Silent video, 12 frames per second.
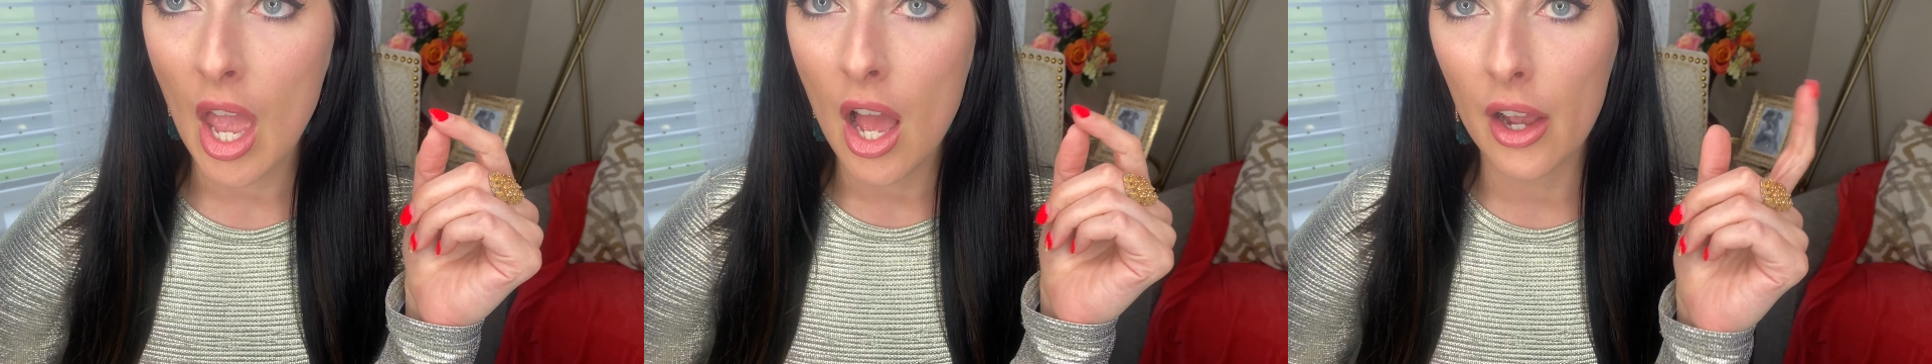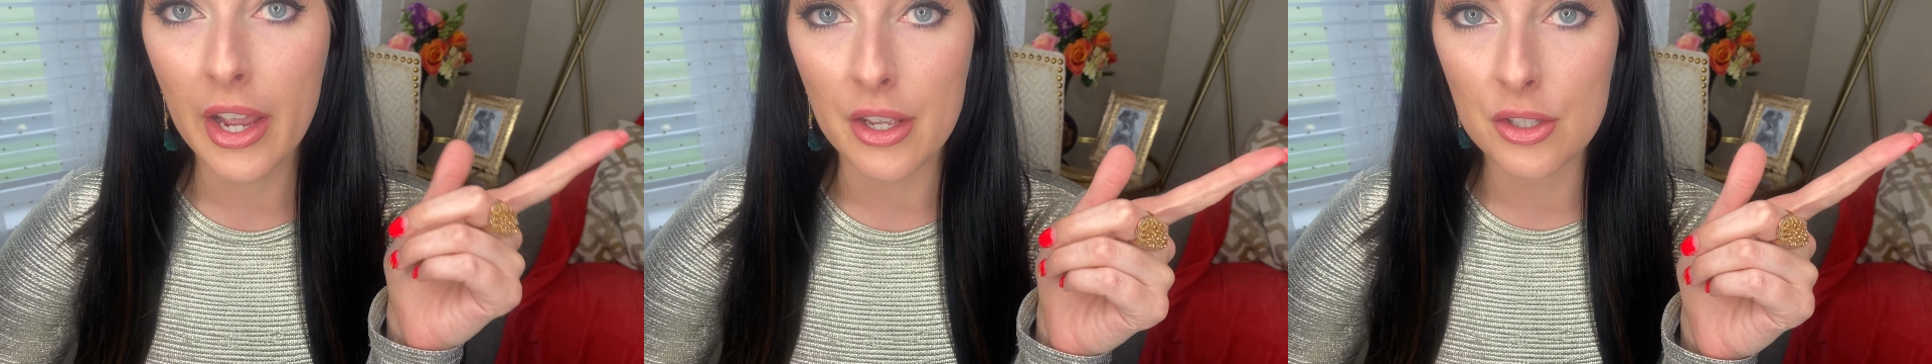
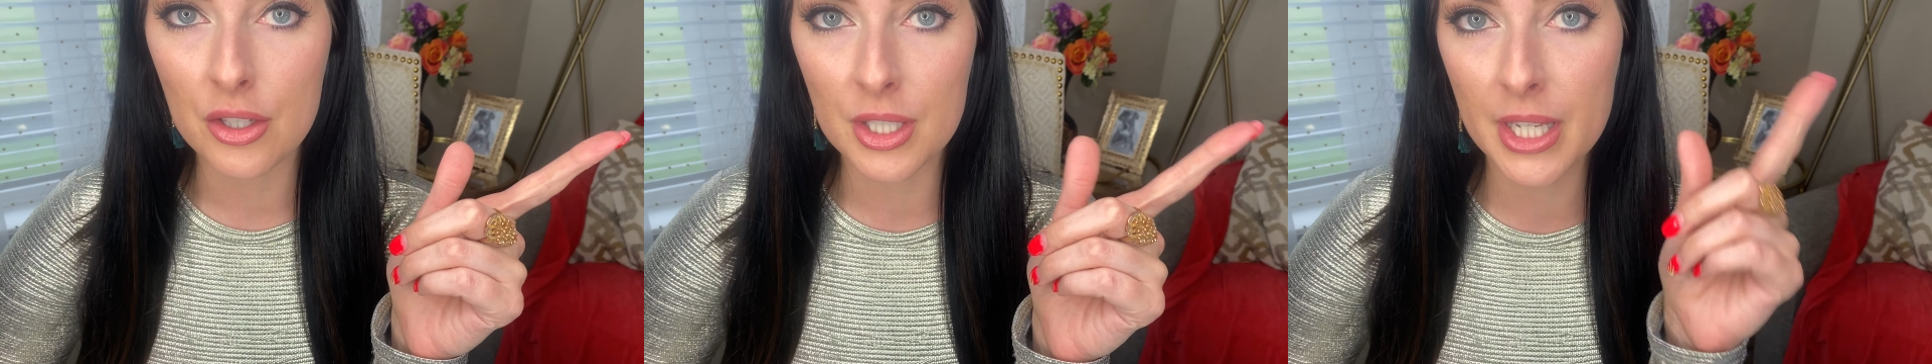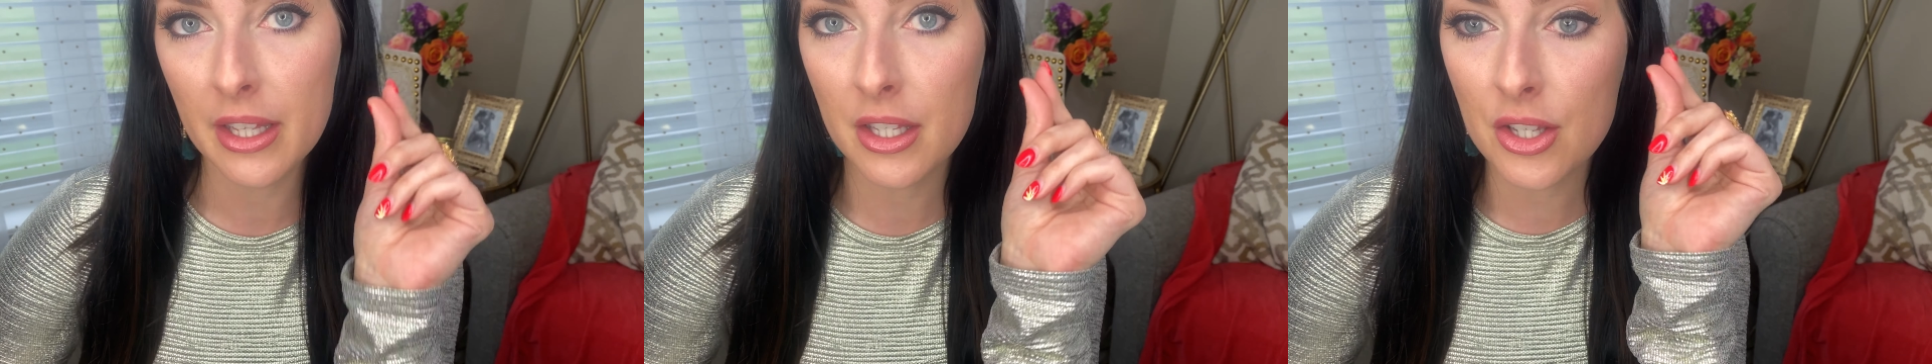Okay, so just
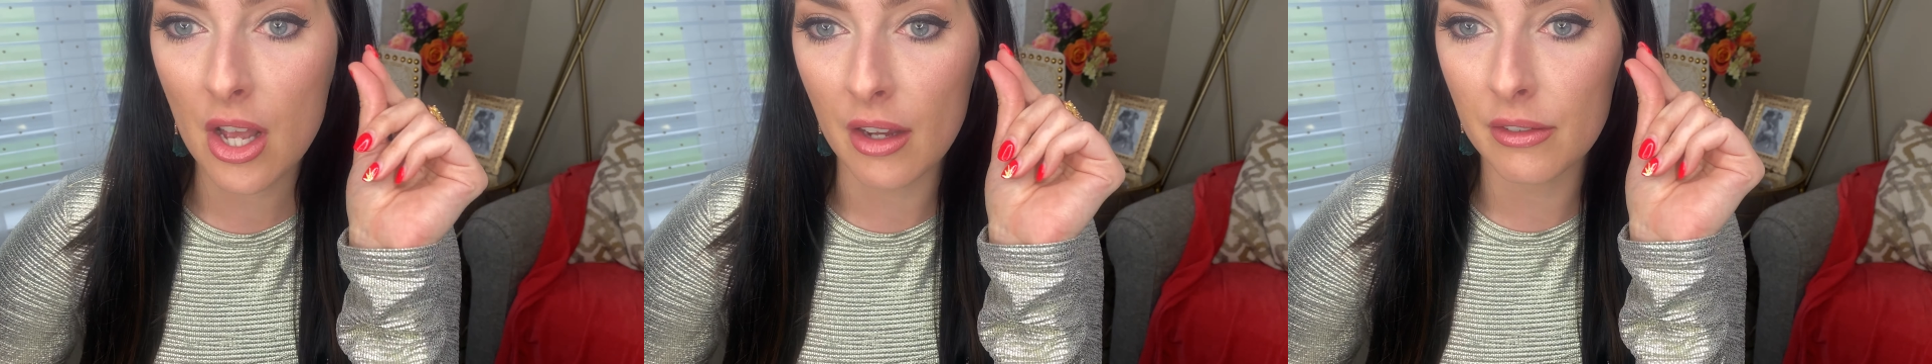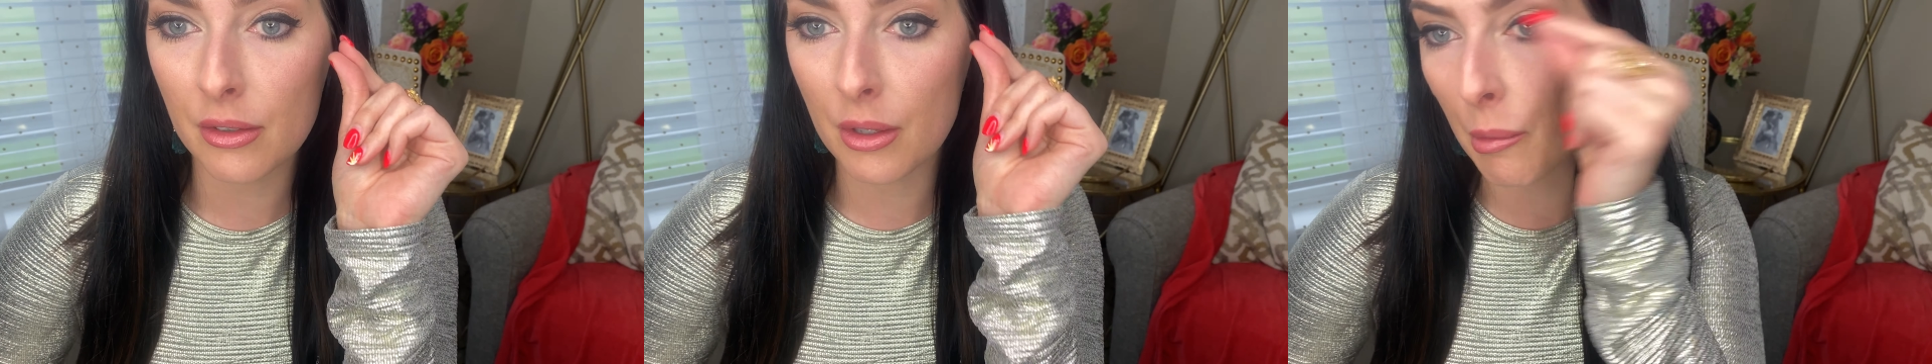take these off.
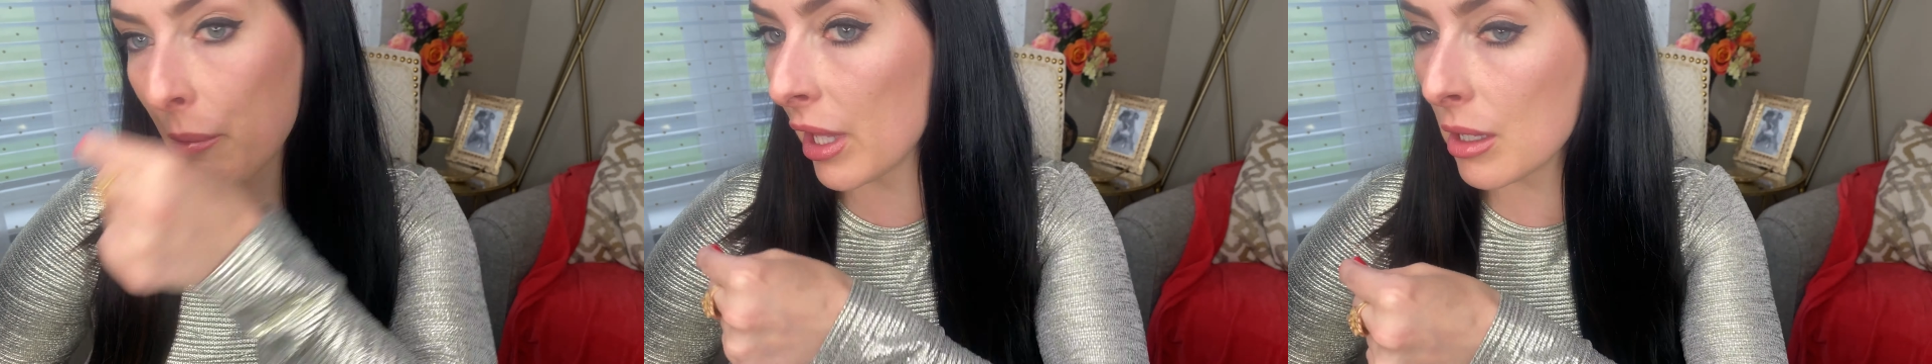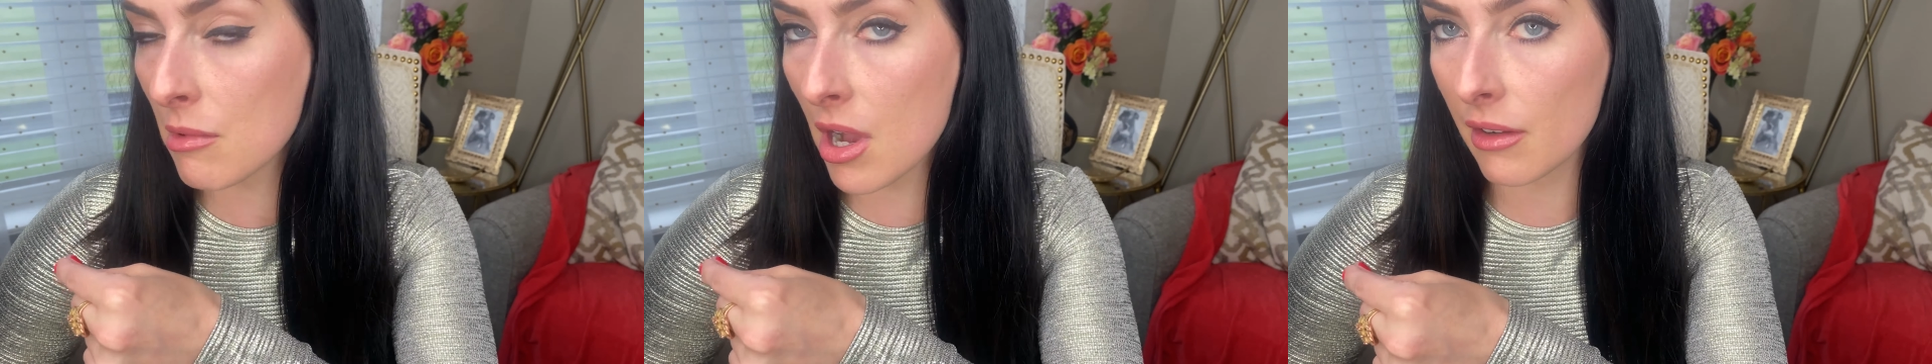We're gonna peel
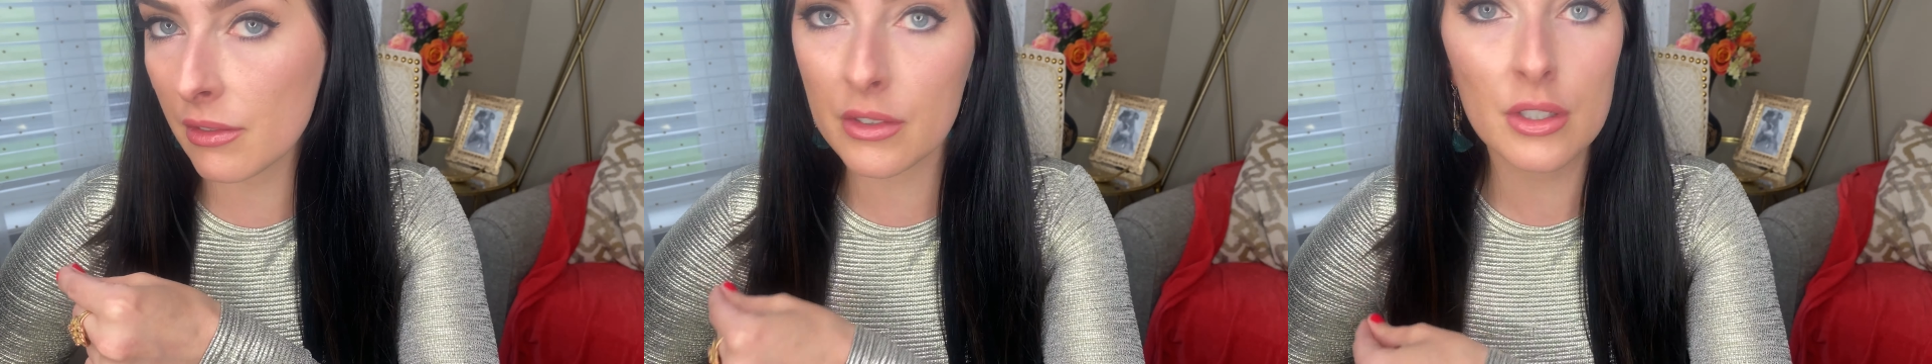them off